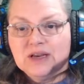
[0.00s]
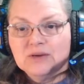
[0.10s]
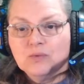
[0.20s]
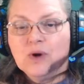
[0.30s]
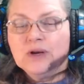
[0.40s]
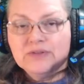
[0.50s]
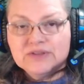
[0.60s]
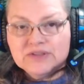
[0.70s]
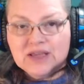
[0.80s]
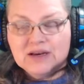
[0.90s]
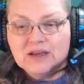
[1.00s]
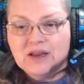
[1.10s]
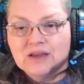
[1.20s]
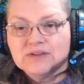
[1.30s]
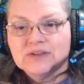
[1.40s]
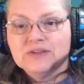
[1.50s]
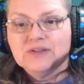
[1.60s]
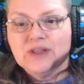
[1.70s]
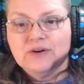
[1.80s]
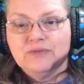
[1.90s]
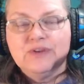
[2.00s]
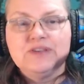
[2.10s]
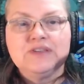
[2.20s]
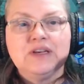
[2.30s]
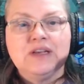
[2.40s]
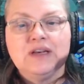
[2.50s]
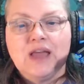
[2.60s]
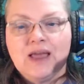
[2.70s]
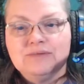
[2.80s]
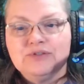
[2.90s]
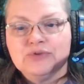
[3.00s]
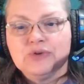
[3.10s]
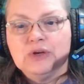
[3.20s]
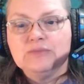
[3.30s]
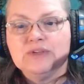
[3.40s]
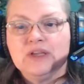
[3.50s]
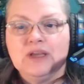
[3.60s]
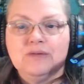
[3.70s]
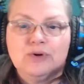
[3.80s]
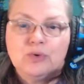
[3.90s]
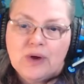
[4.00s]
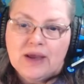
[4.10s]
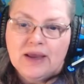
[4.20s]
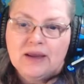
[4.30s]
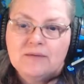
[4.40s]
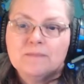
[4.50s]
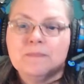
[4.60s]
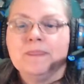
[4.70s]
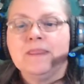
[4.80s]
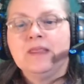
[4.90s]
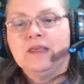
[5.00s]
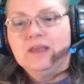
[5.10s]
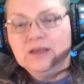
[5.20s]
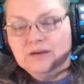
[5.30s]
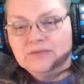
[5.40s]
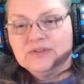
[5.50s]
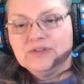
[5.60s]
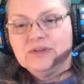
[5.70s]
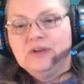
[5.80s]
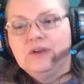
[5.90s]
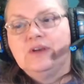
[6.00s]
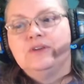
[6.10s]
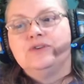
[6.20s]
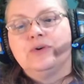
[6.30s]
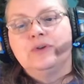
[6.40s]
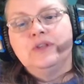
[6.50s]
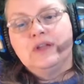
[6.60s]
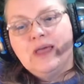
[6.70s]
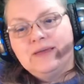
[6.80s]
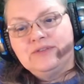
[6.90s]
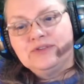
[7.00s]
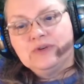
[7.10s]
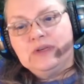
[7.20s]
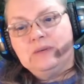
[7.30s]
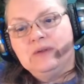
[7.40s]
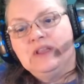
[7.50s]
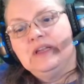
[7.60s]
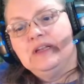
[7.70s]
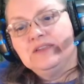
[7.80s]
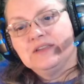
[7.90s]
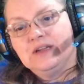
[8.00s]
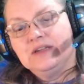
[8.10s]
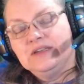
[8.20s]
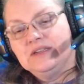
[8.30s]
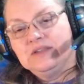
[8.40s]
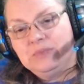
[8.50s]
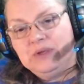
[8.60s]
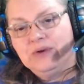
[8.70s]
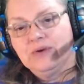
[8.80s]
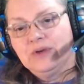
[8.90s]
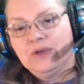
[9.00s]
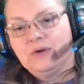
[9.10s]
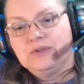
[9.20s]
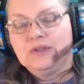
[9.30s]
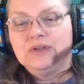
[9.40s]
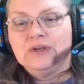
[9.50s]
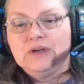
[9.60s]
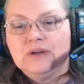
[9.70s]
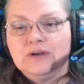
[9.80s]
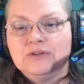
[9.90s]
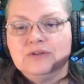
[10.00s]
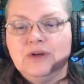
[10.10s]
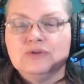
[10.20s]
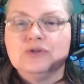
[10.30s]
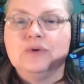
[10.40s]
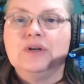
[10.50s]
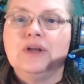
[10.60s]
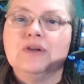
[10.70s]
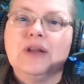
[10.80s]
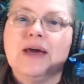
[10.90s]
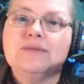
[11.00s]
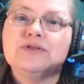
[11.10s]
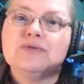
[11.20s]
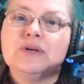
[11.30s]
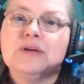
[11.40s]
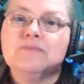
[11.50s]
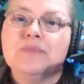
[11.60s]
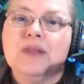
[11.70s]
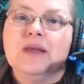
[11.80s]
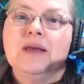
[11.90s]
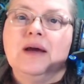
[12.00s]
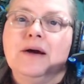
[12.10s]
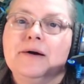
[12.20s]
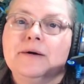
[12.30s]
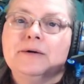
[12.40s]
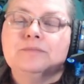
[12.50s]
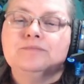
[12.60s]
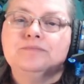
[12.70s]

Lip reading: one of the Santa Clauses that are visiting live streams and giving away gifts during the live stream, and then he's going to disappear and go to another live stream. Um,